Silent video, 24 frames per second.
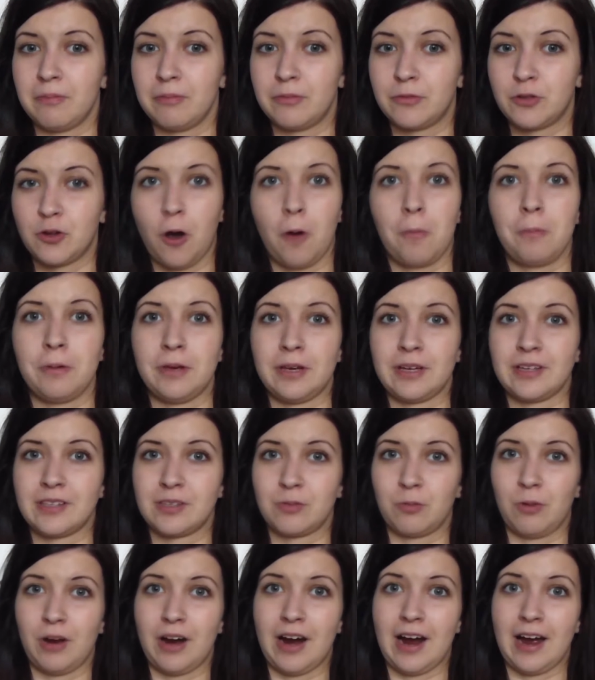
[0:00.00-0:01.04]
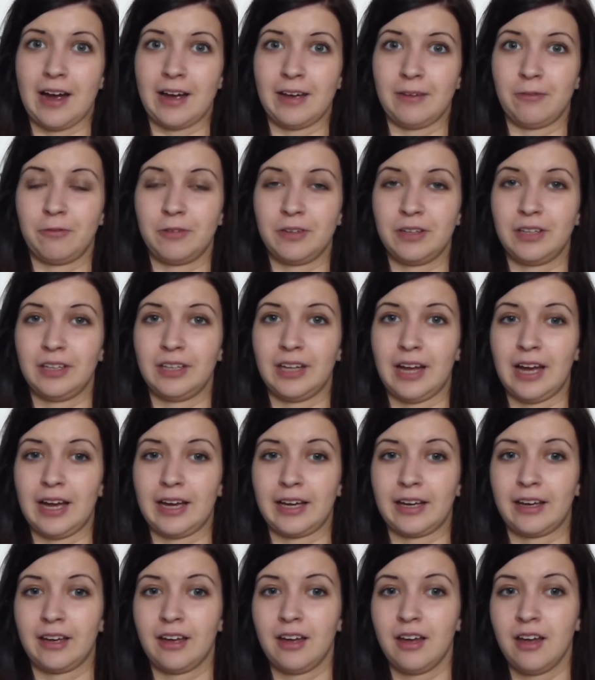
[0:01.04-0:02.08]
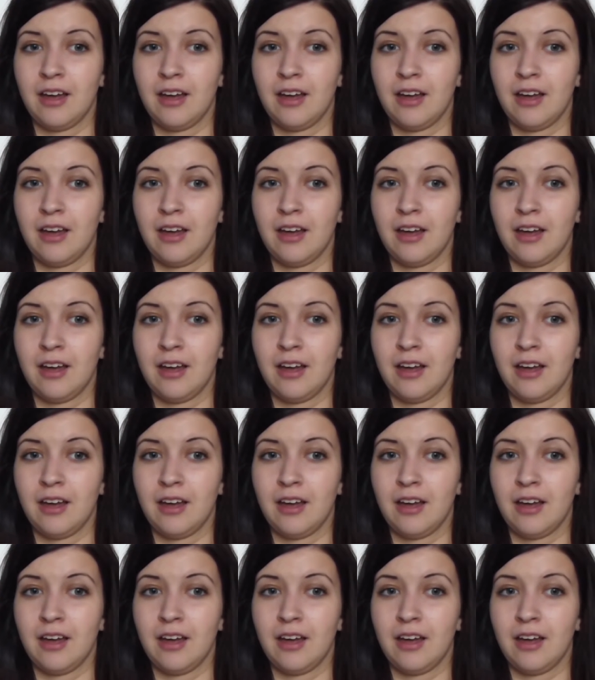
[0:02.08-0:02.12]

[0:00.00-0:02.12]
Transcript: topics where I feel like